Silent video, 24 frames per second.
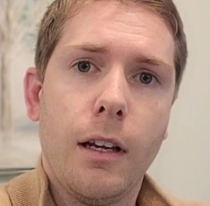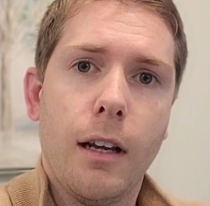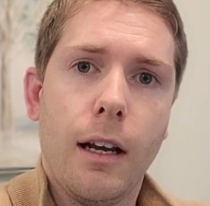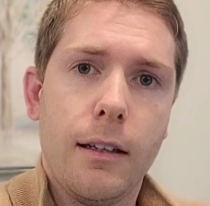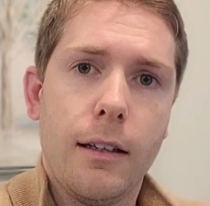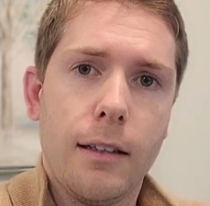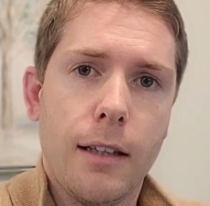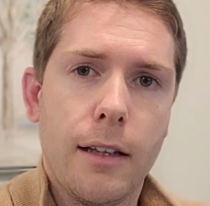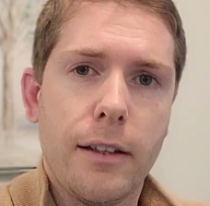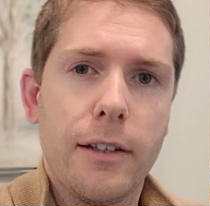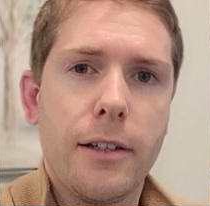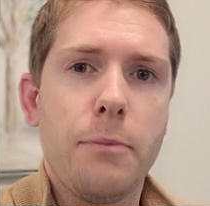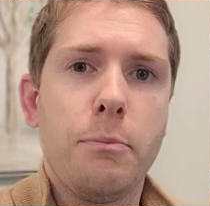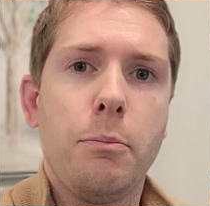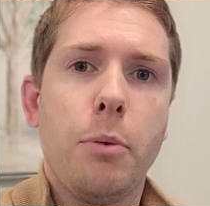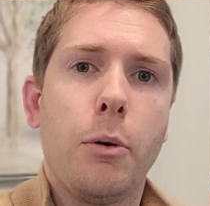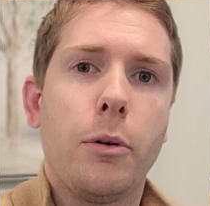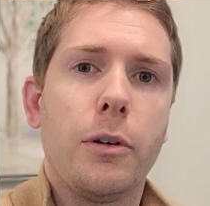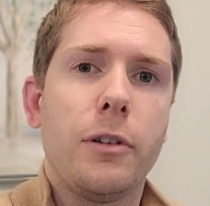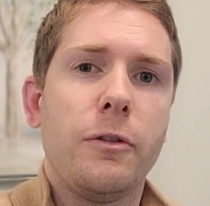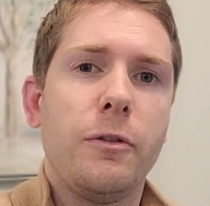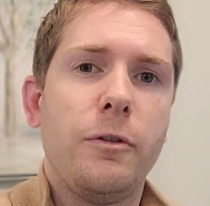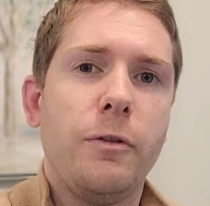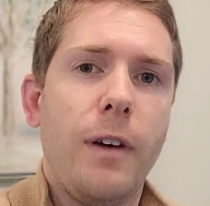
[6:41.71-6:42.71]
Another
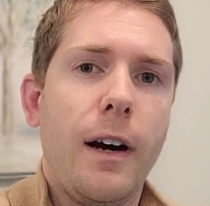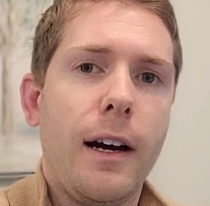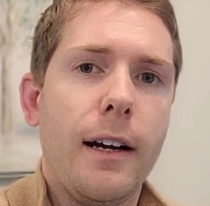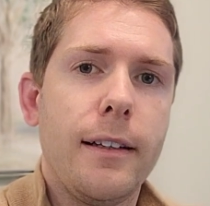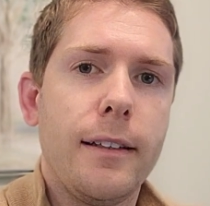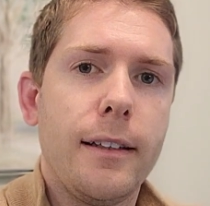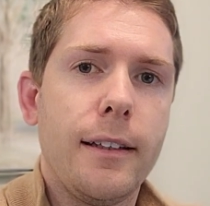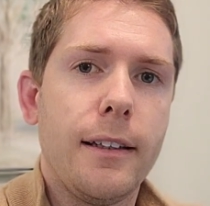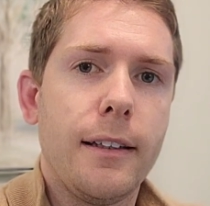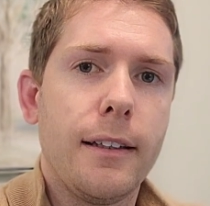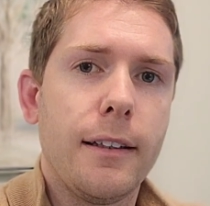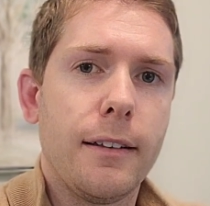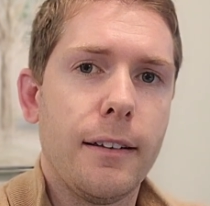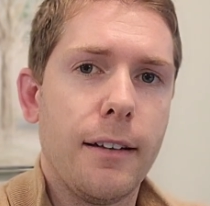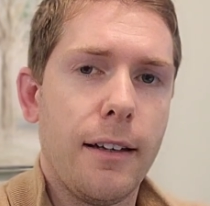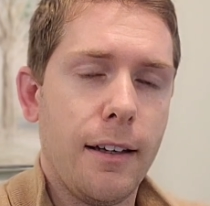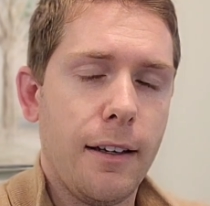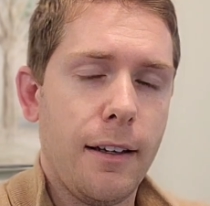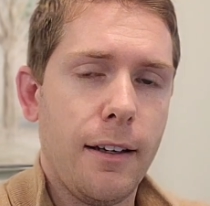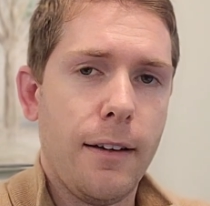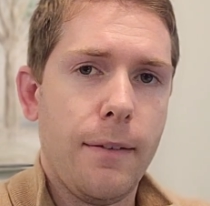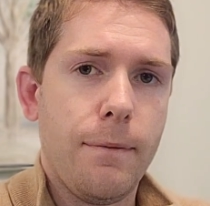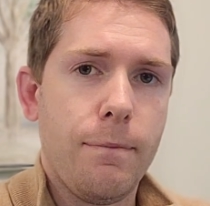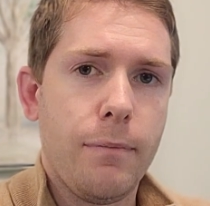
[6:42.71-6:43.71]
important finding
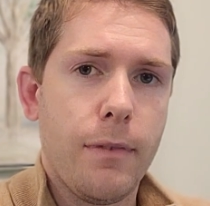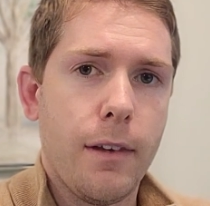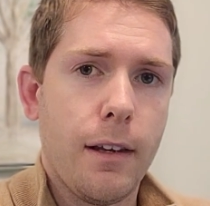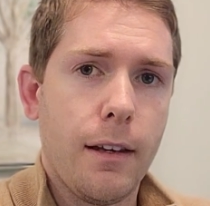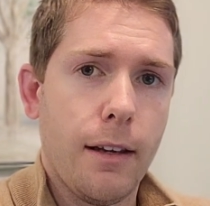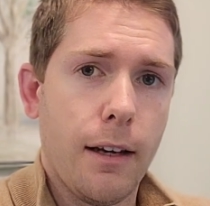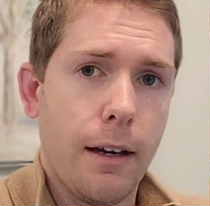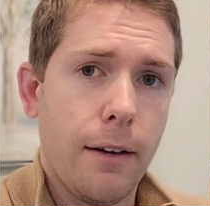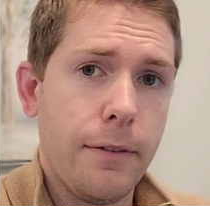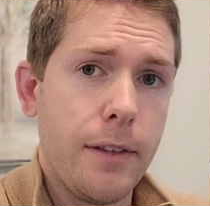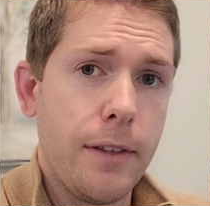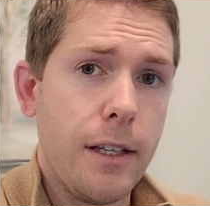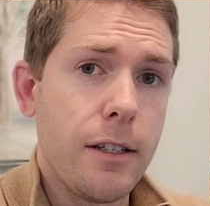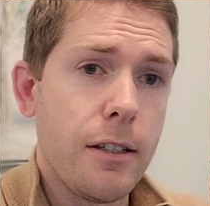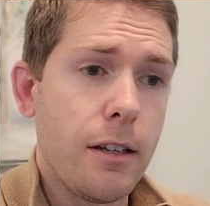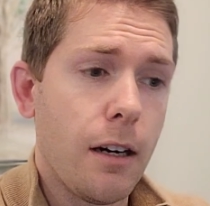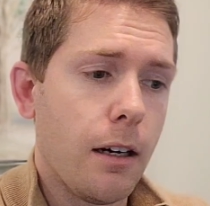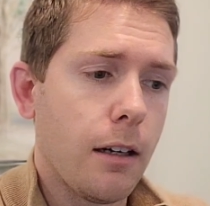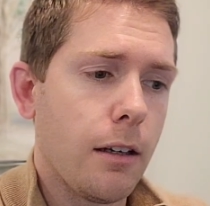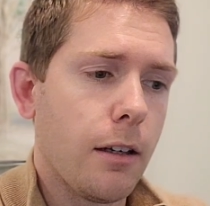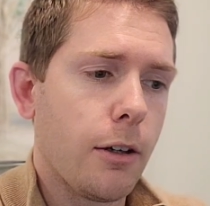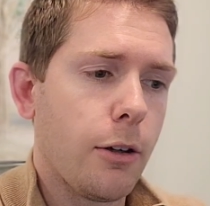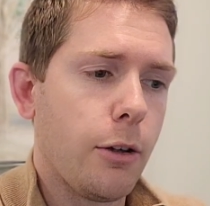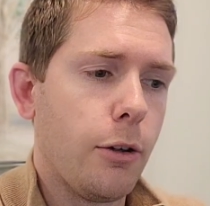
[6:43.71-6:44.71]
of this
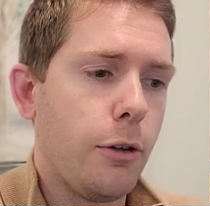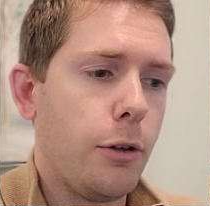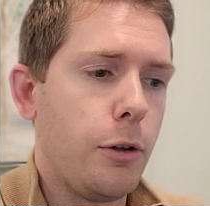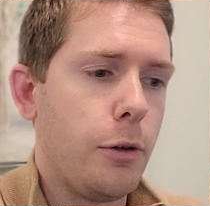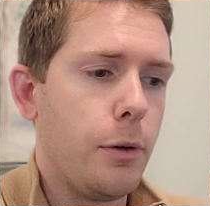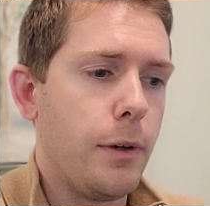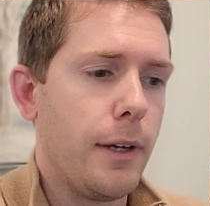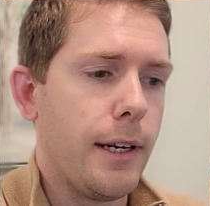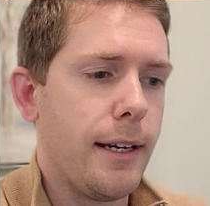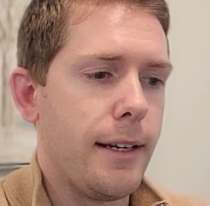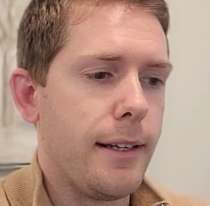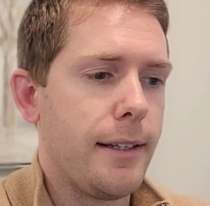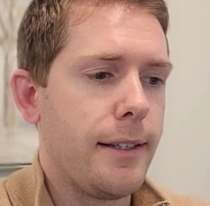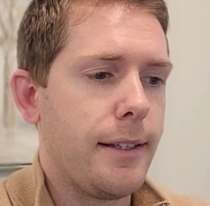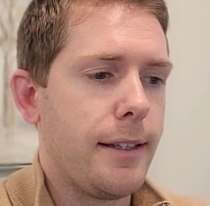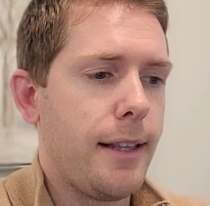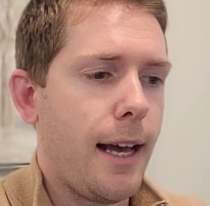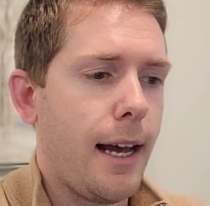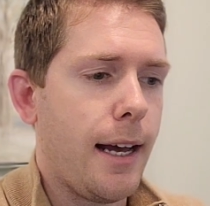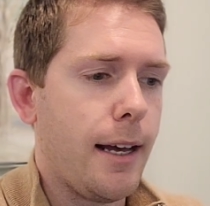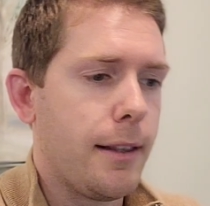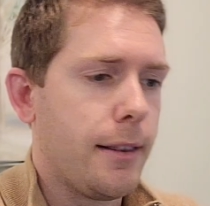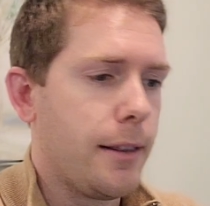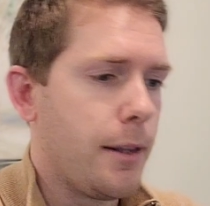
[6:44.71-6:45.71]
article is
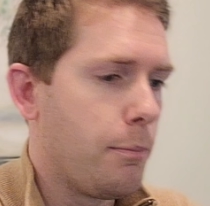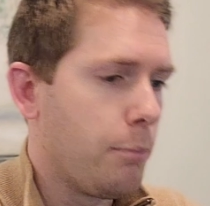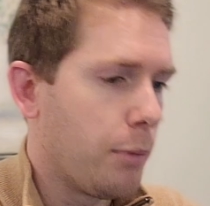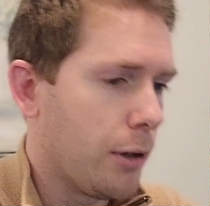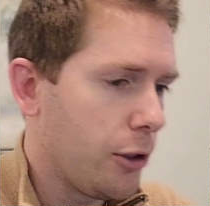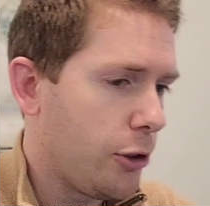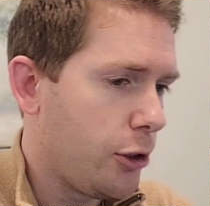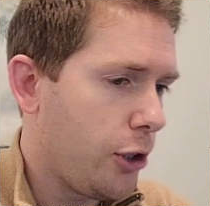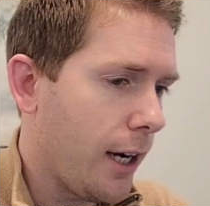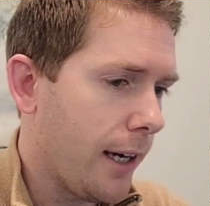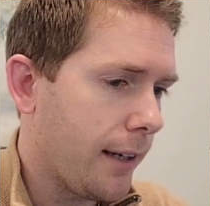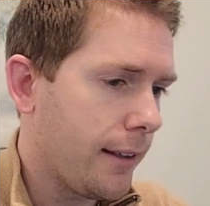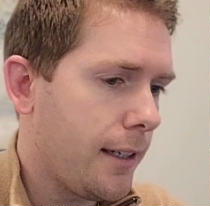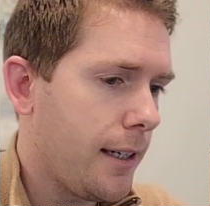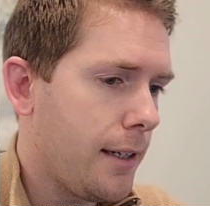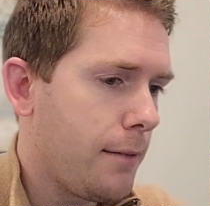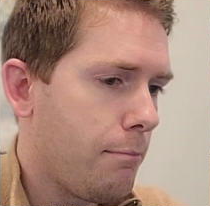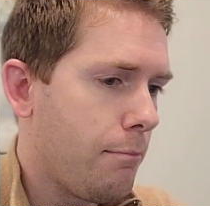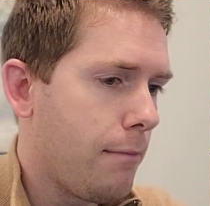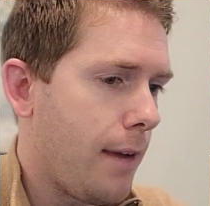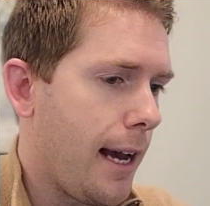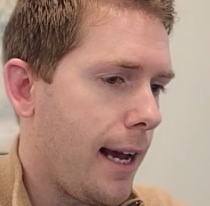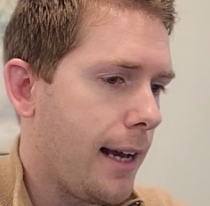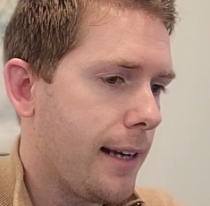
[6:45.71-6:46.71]
that the projected
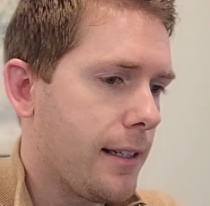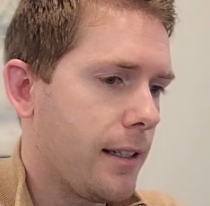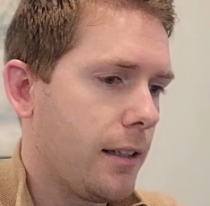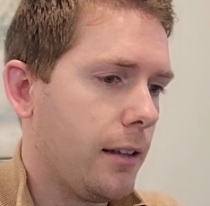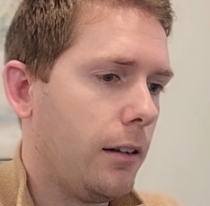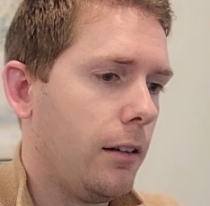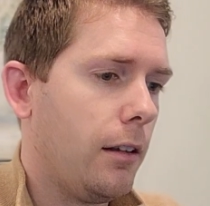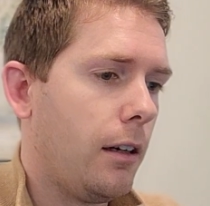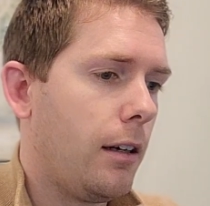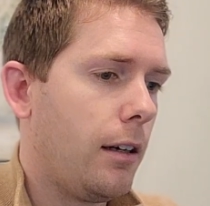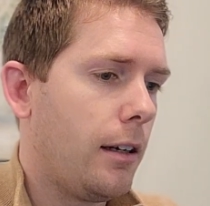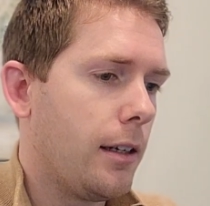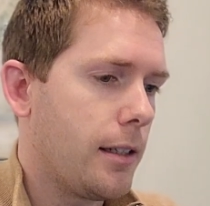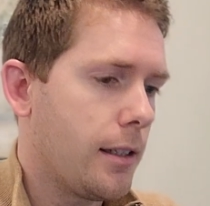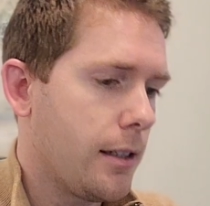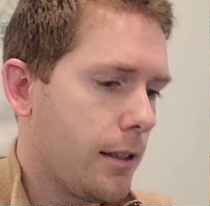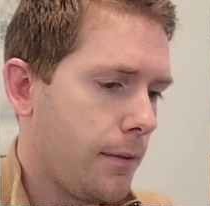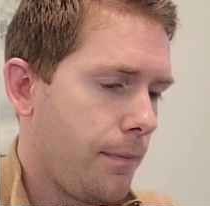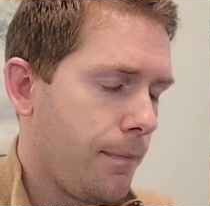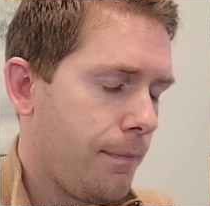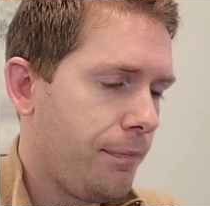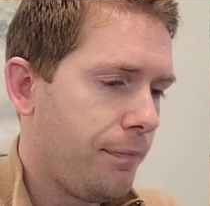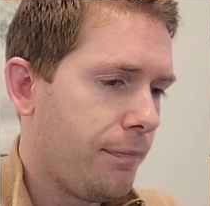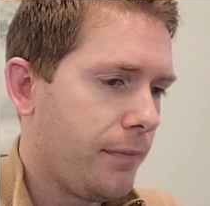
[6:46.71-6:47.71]
mass
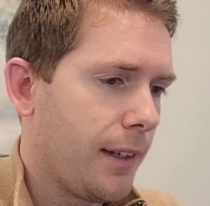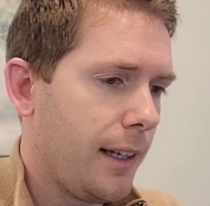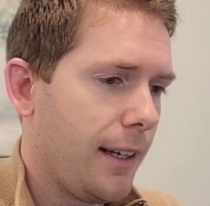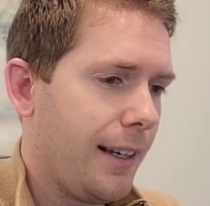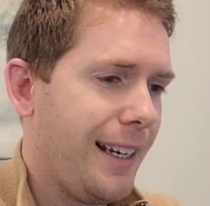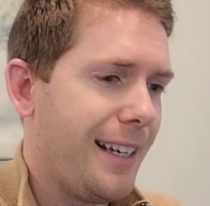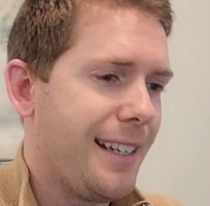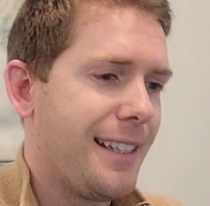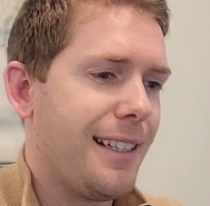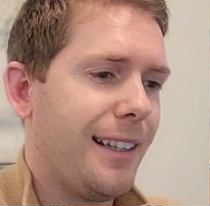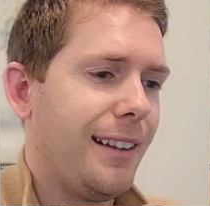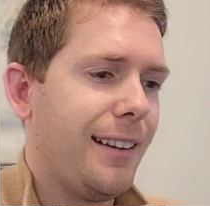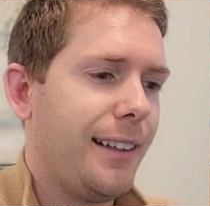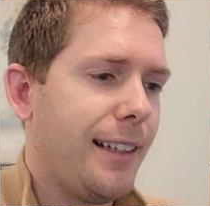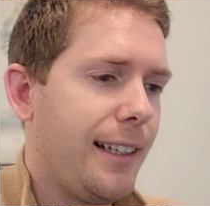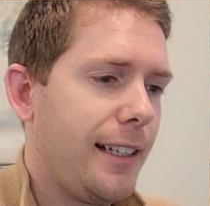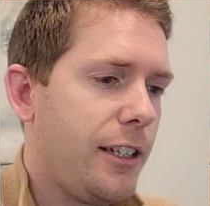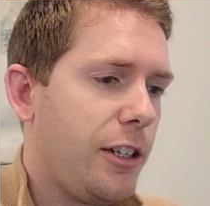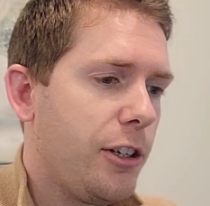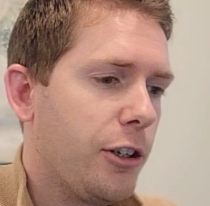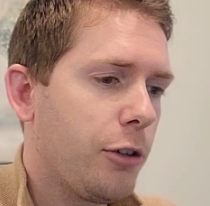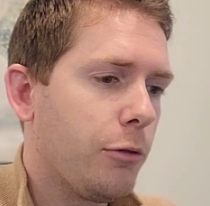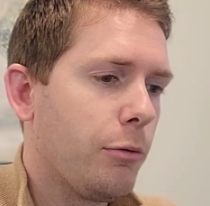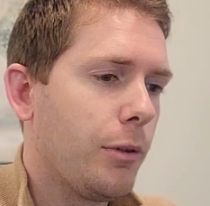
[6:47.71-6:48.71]
loss is
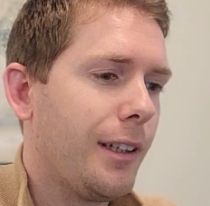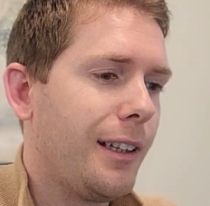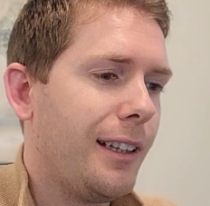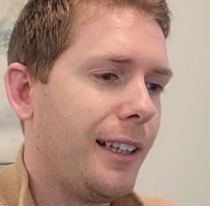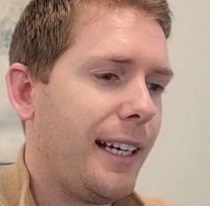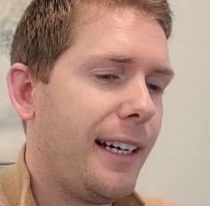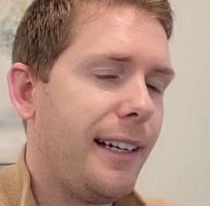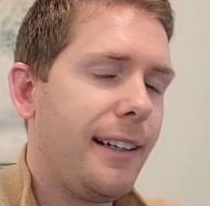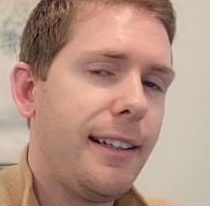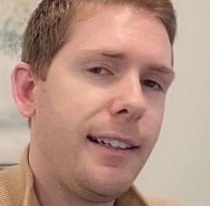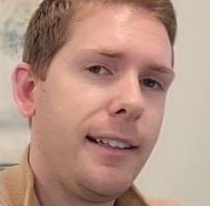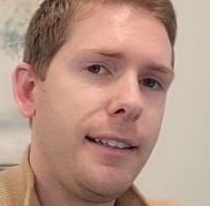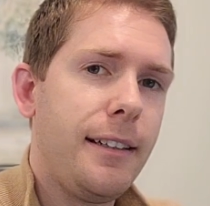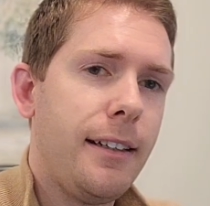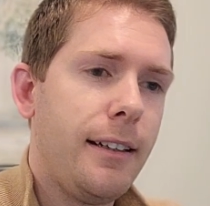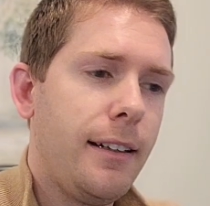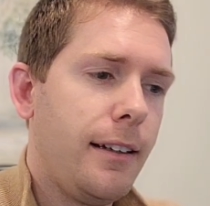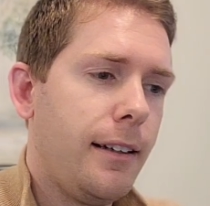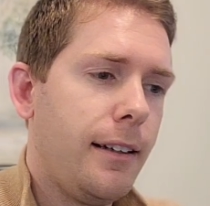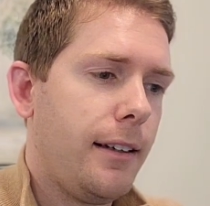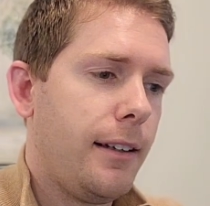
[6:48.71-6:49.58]
linear related